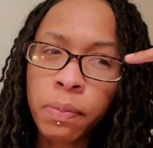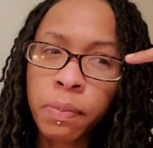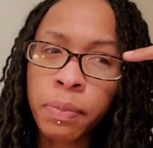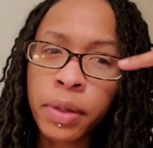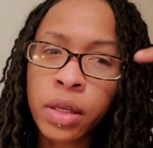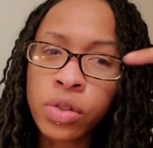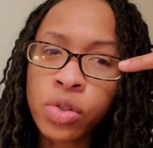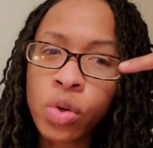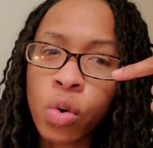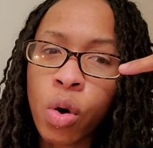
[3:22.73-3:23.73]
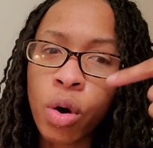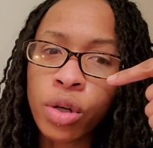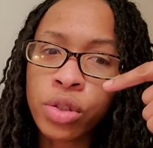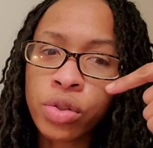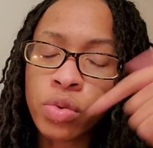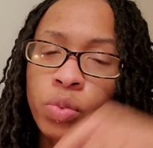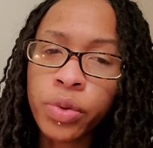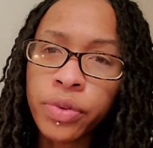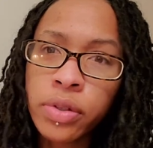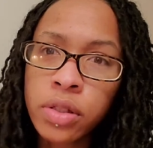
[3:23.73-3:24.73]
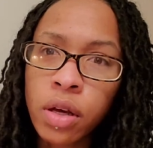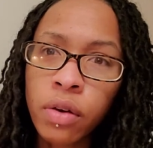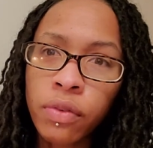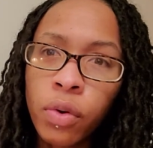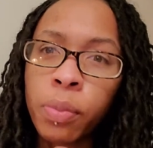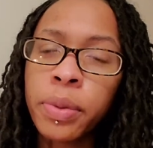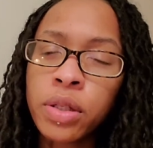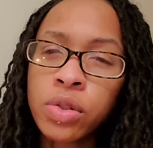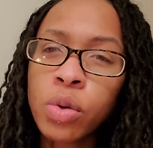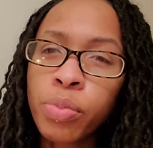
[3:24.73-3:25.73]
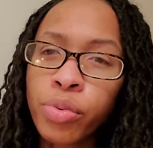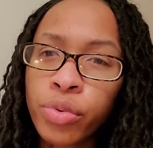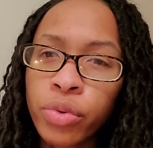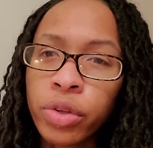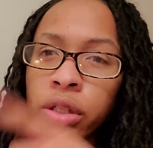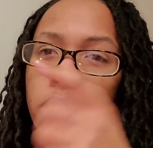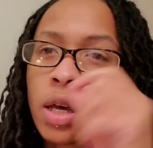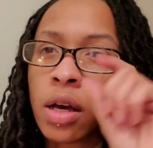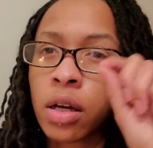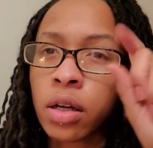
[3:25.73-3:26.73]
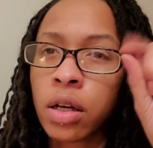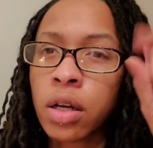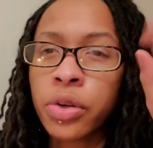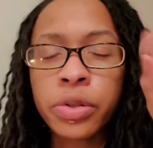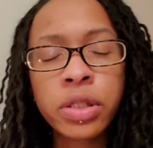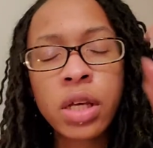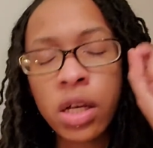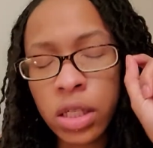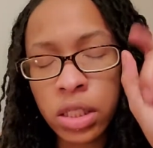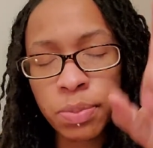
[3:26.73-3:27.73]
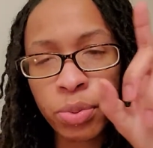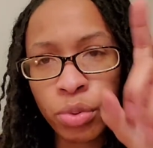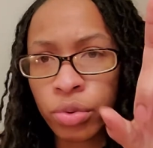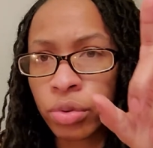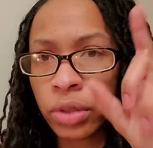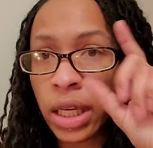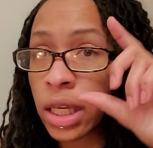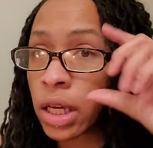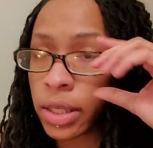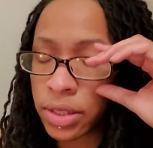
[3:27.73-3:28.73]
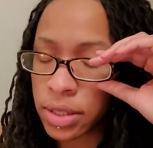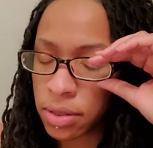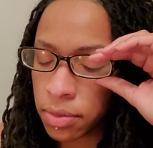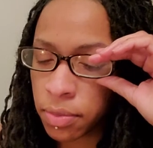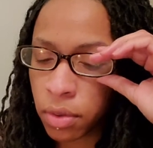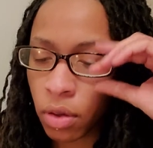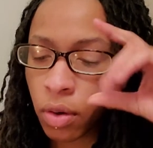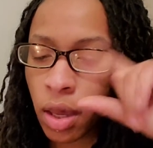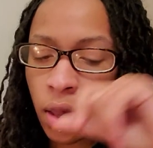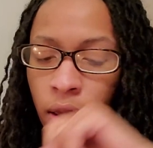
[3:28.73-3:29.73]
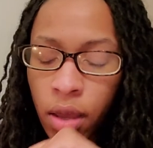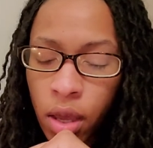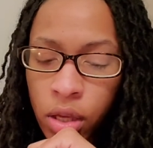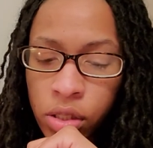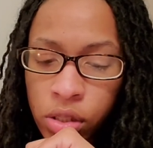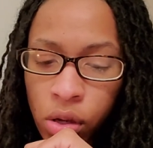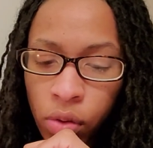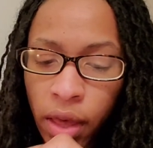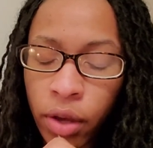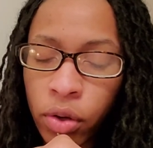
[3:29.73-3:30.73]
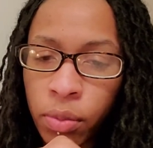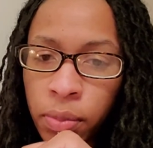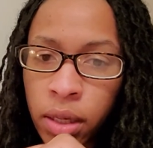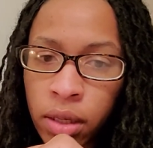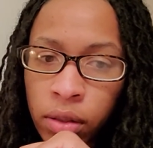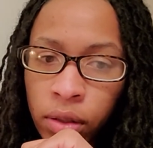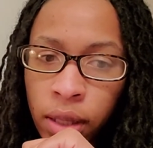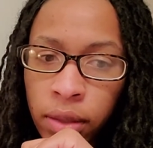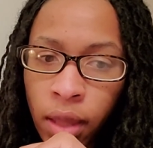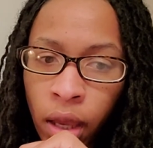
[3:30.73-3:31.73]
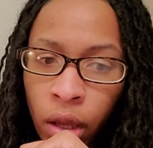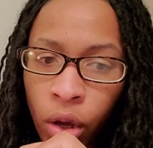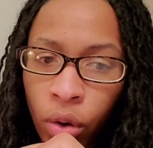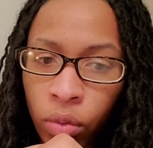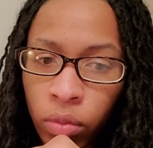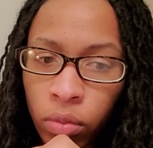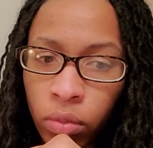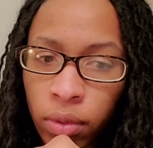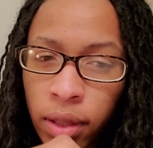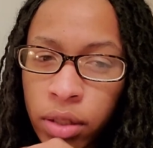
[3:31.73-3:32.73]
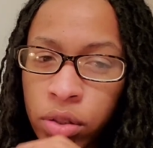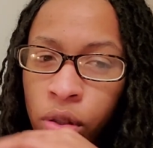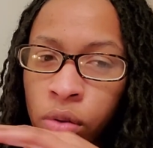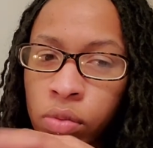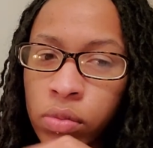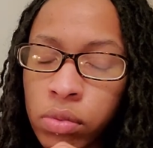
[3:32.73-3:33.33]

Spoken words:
being so harsh with yourself or being so brutal. Your tongue is brutal. It cuts. Okay? So that could mean let that go. Like, don't